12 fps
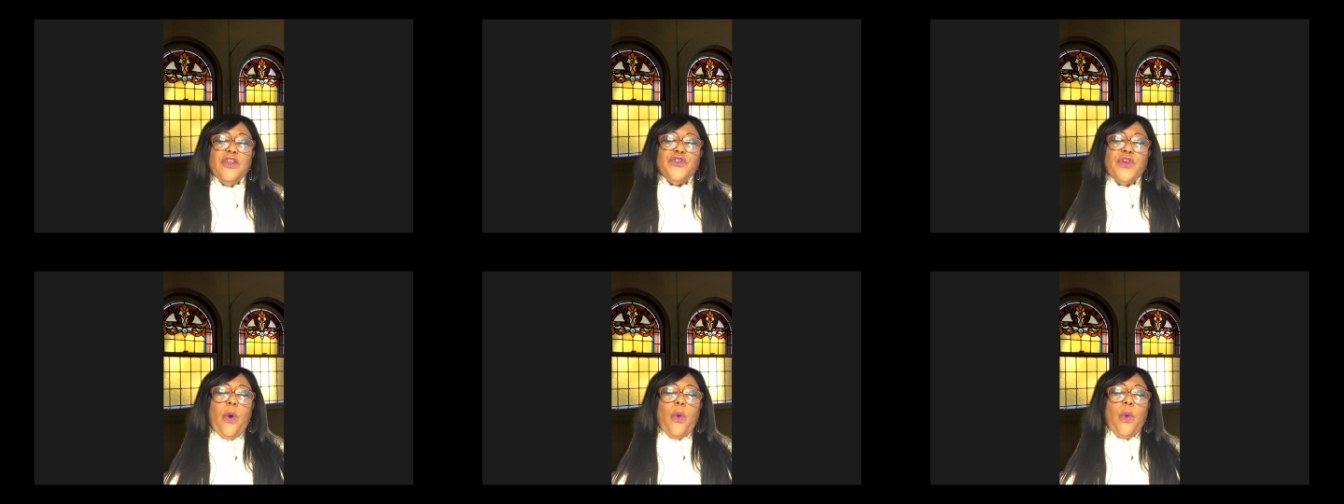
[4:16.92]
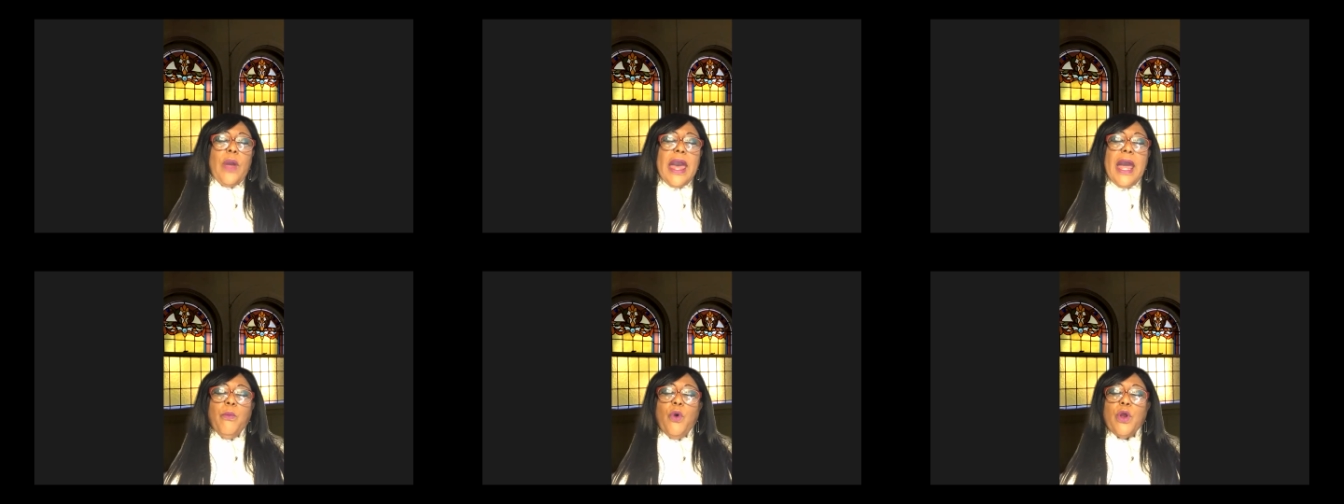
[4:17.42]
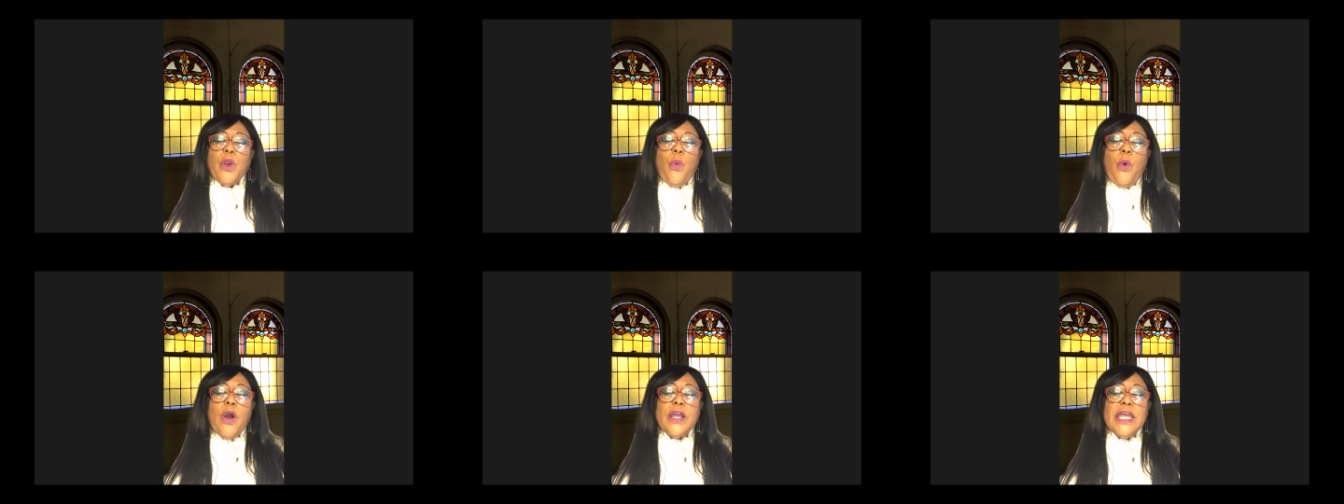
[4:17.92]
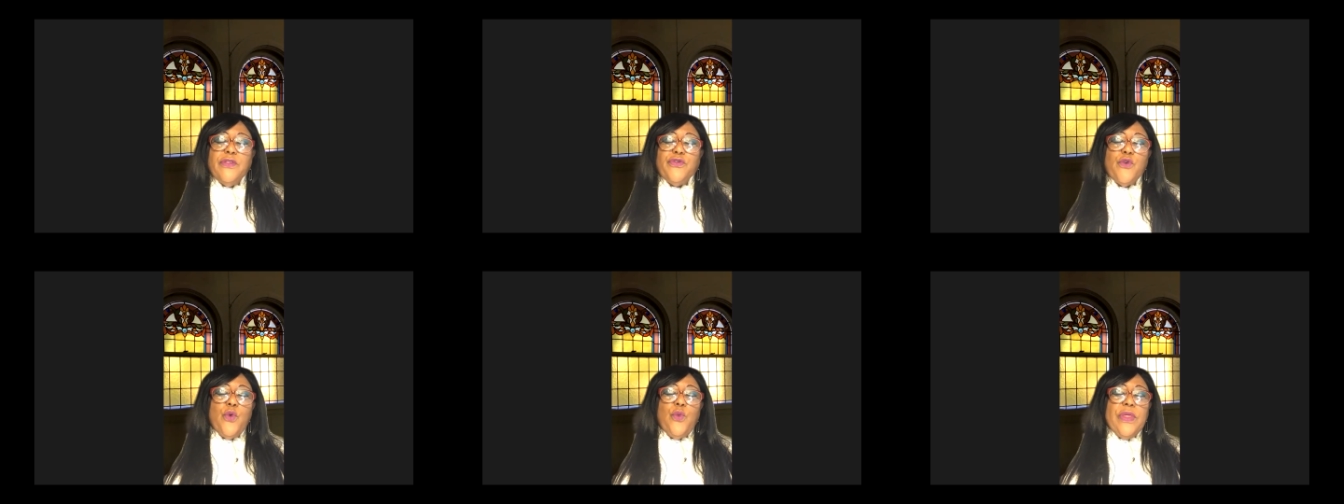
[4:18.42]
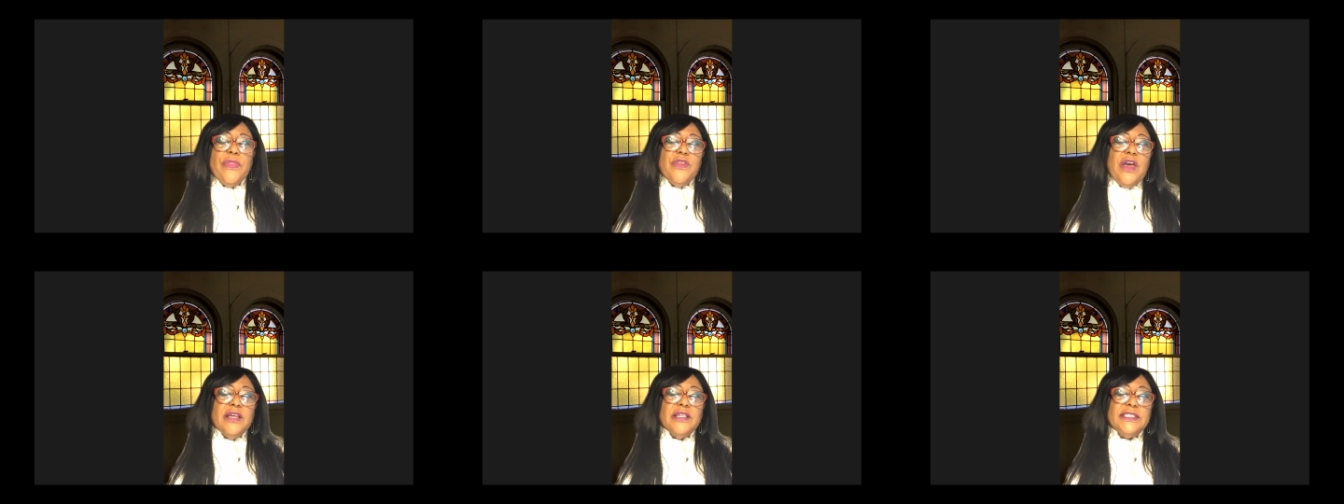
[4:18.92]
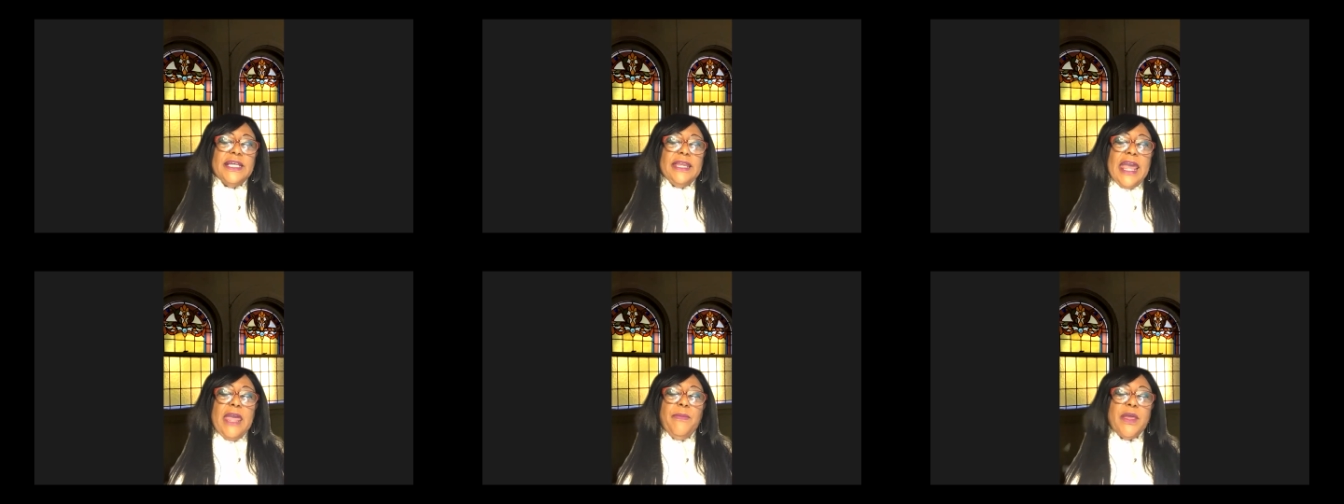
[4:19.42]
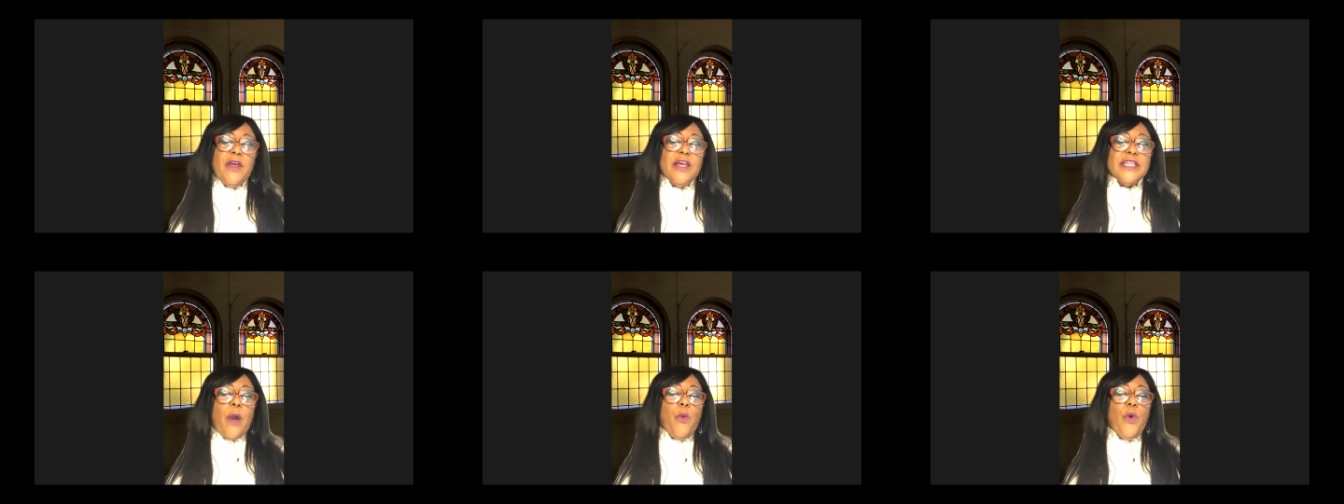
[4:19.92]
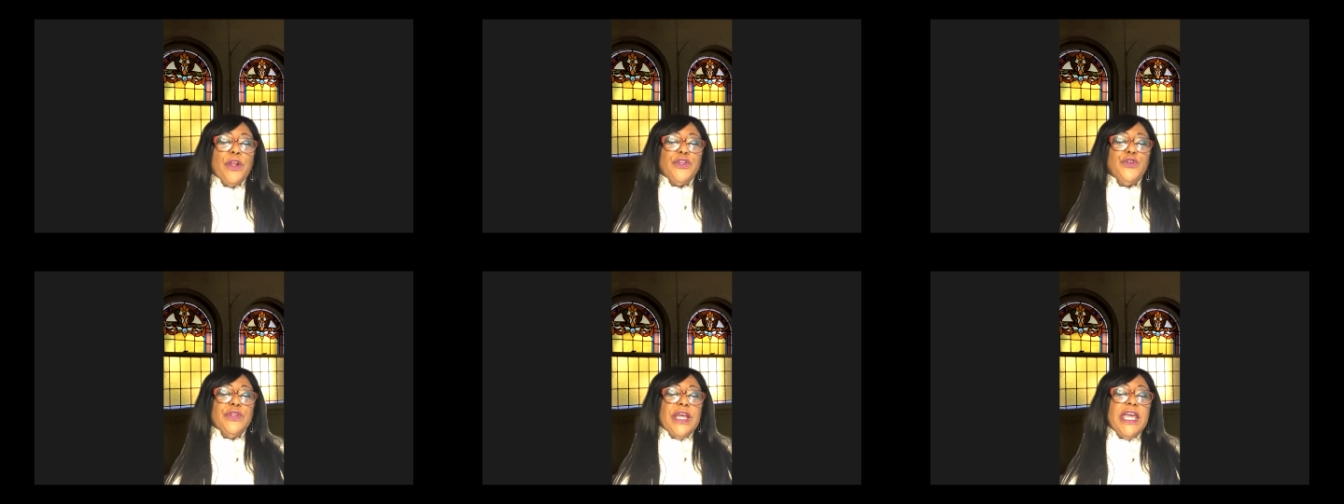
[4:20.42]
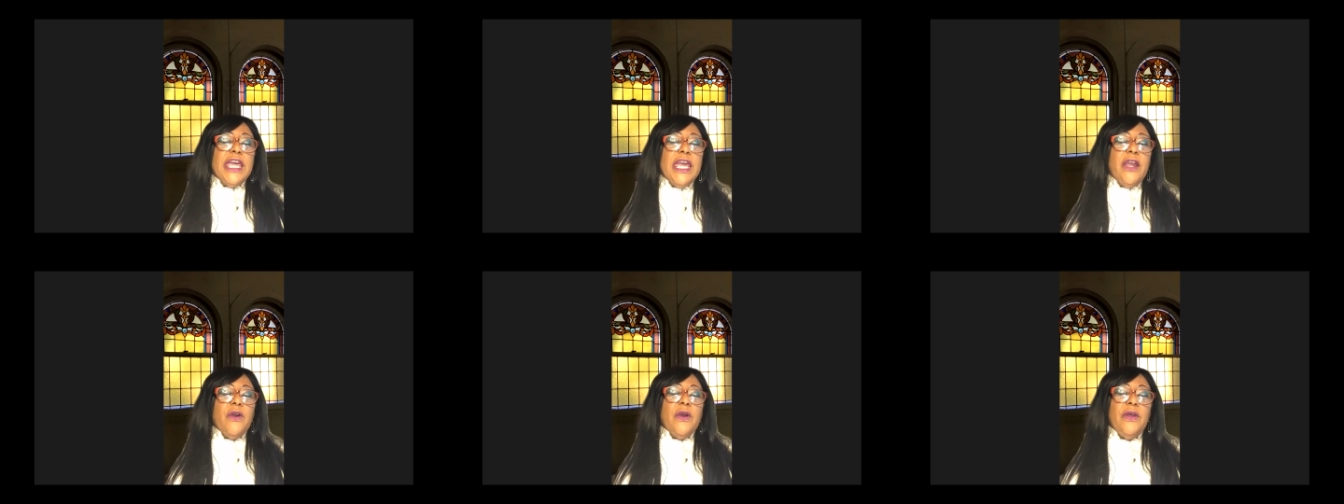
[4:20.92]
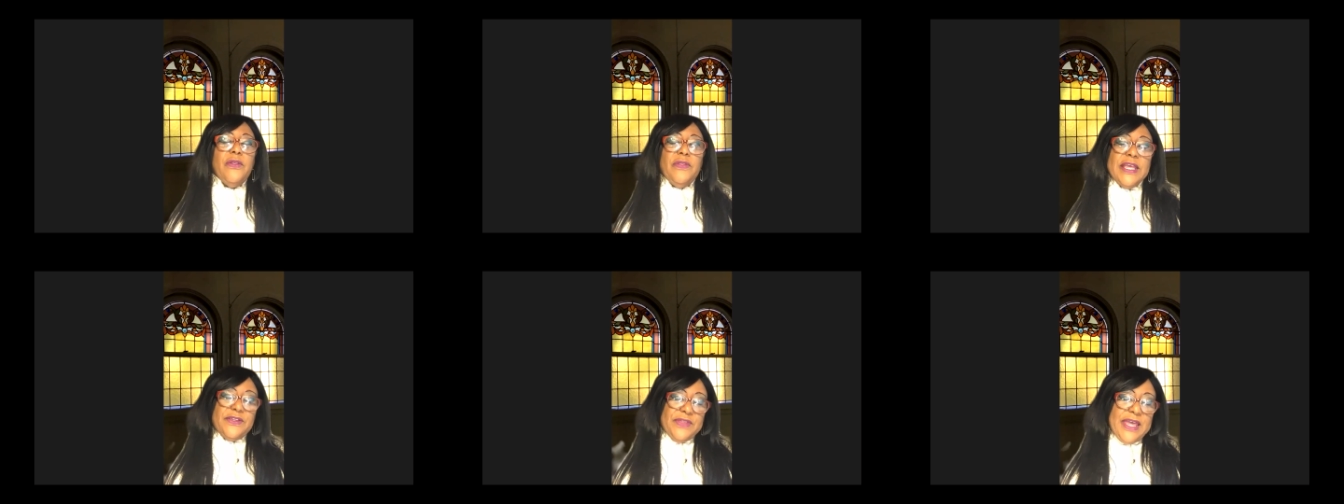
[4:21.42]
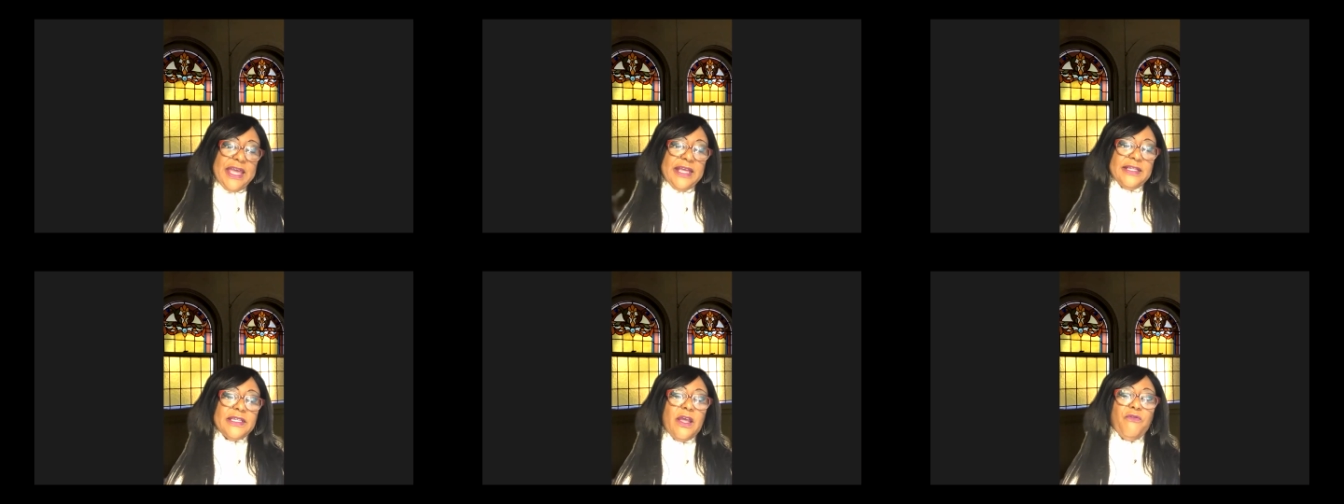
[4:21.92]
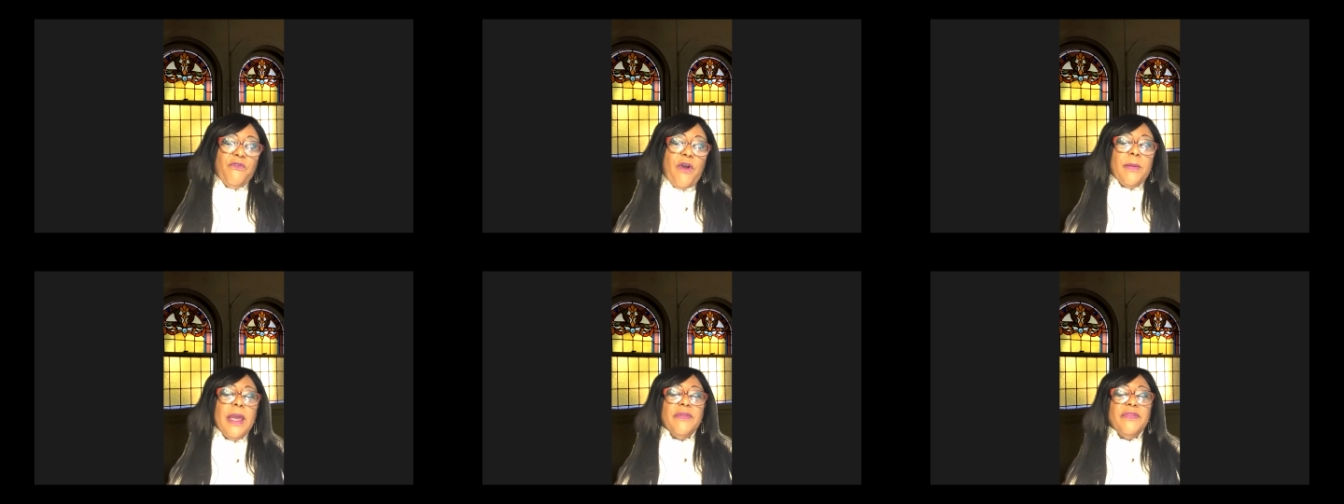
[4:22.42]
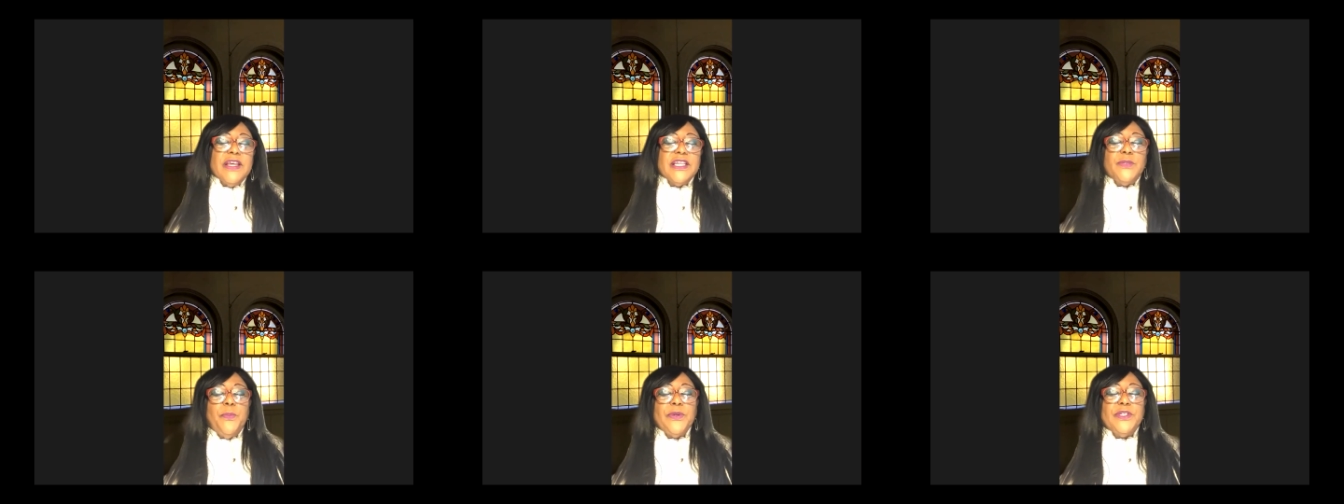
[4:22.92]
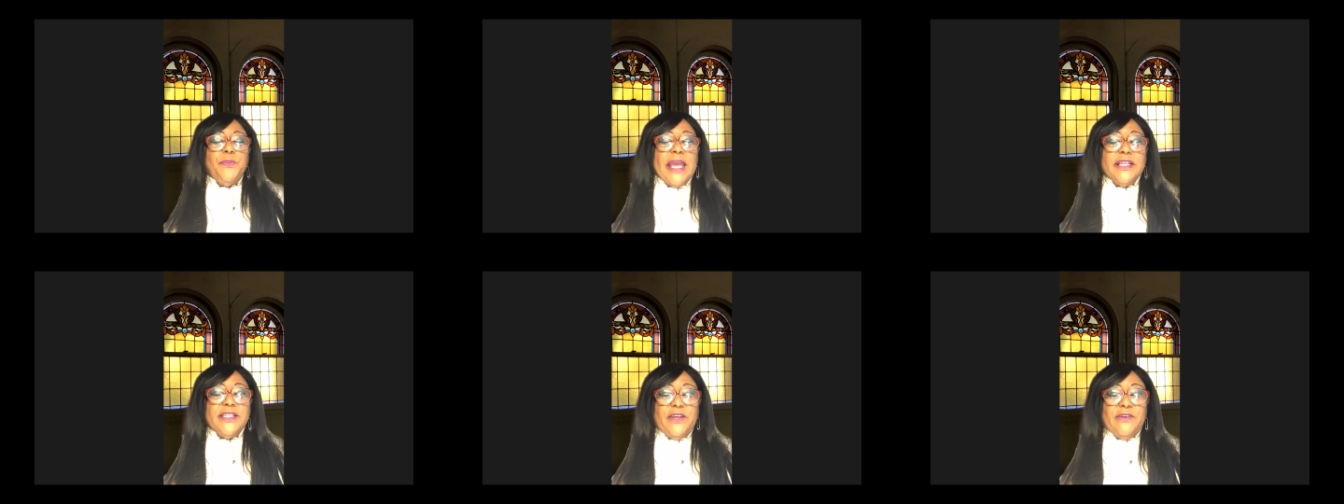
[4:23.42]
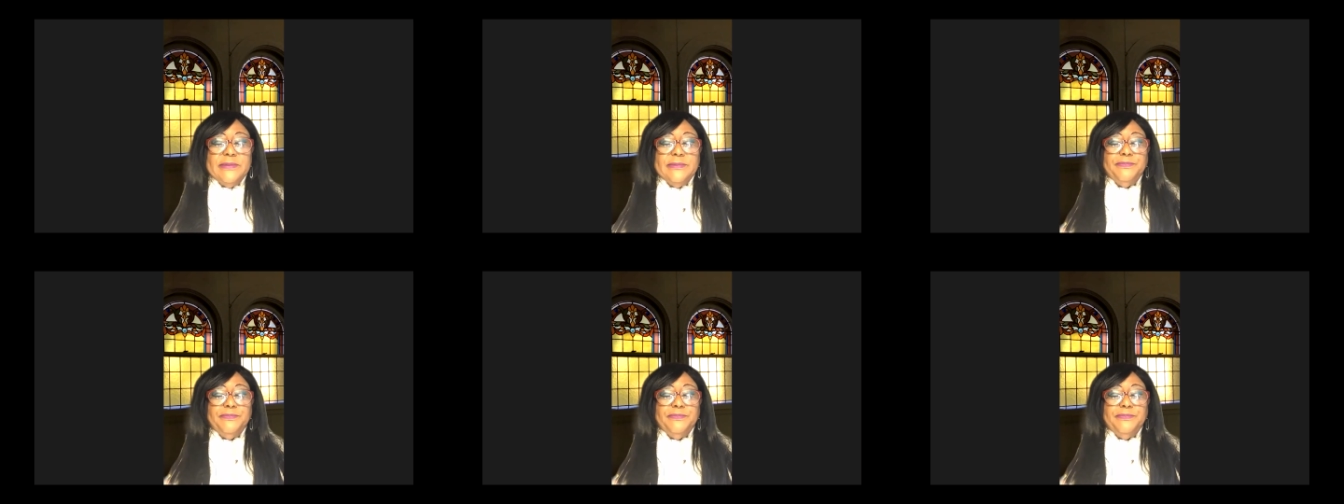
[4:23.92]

So I'm going to walk it through with us today because I want you to hear these things from this perspective.